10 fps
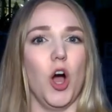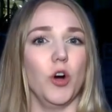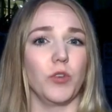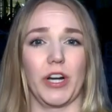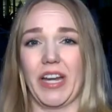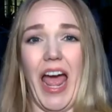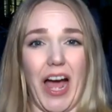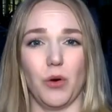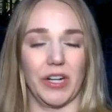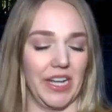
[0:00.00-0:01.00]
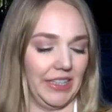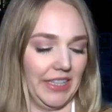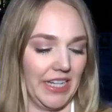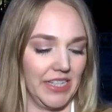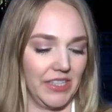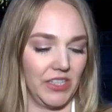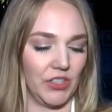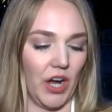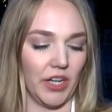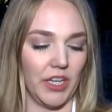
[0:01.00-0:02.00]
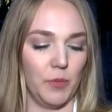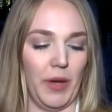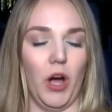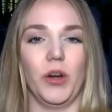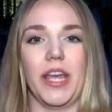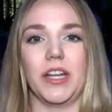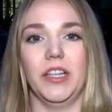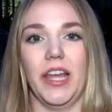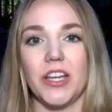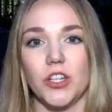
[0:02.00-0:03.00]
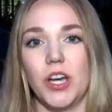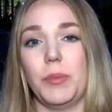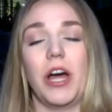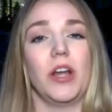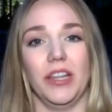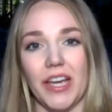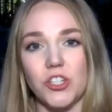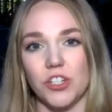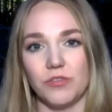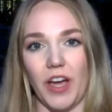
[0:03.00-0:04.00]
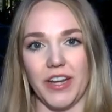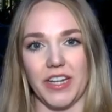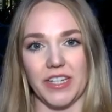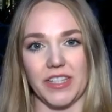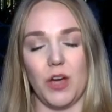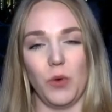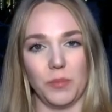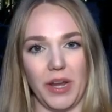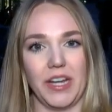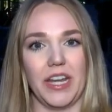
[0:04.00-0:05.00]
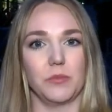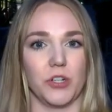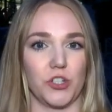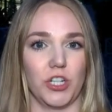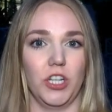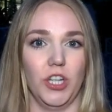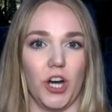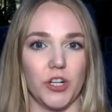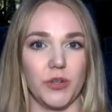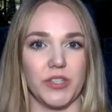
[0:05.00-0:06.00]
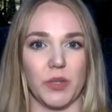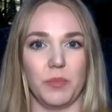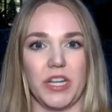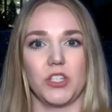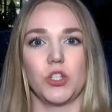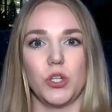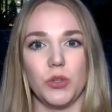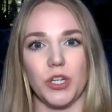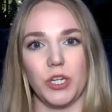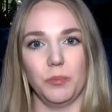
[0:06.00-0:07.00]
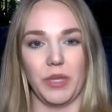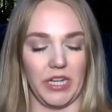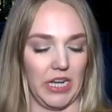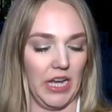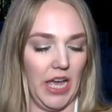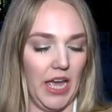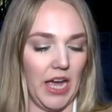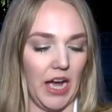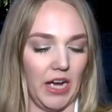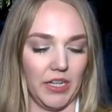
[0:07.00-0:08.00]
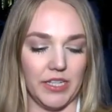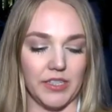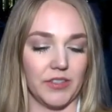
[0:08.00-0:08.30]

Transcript: over an hour at least, talking about an elect about election findings that one man named Richard Gallardo submitted to the committee. Uh,